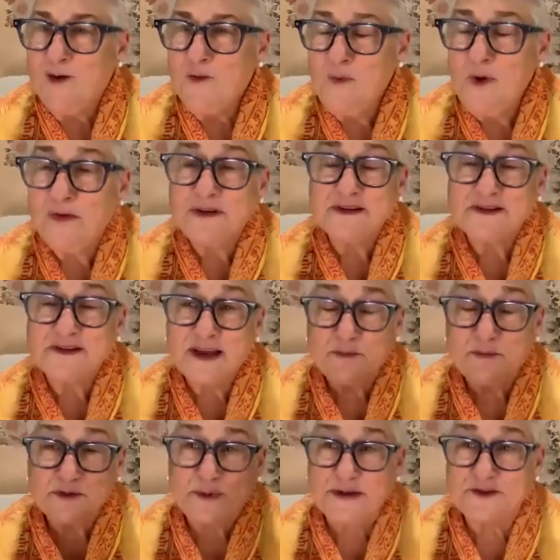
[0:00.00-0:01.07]
Well, the
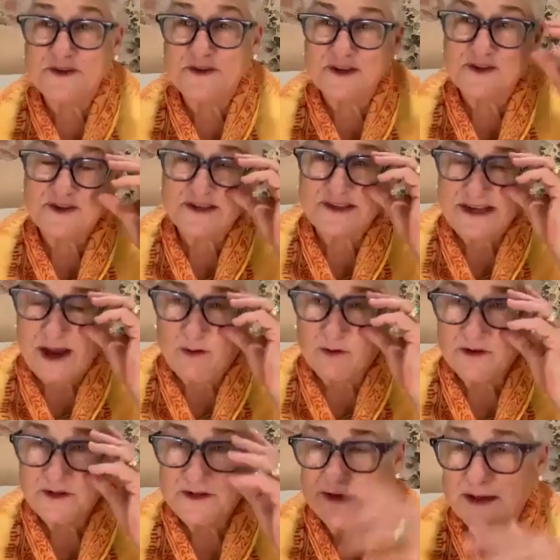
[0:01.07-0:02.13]
disciple spends the next 6
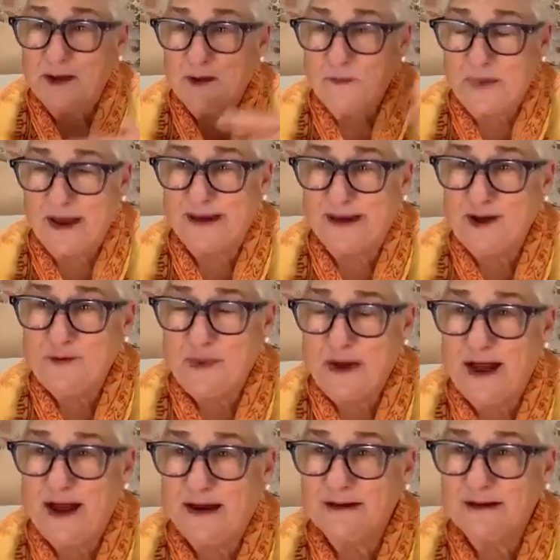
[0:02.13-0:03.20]
hours packing a
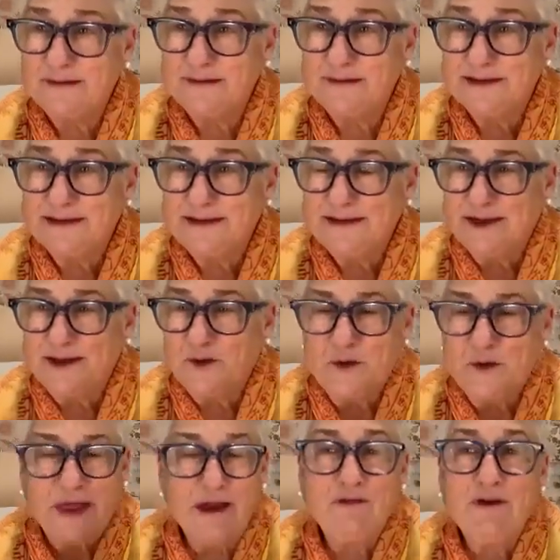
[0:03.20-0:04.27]
bag
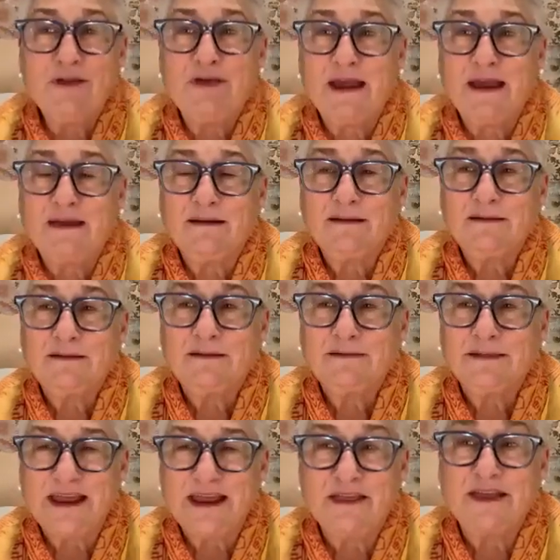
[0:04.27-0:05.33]
with everything
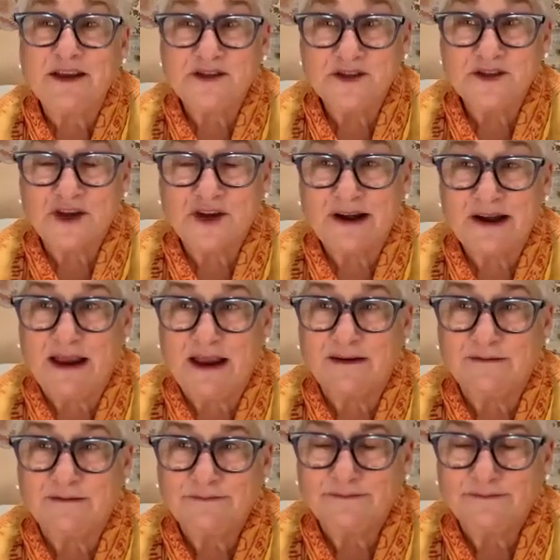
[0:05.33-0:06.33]
that he thinks he's going to need.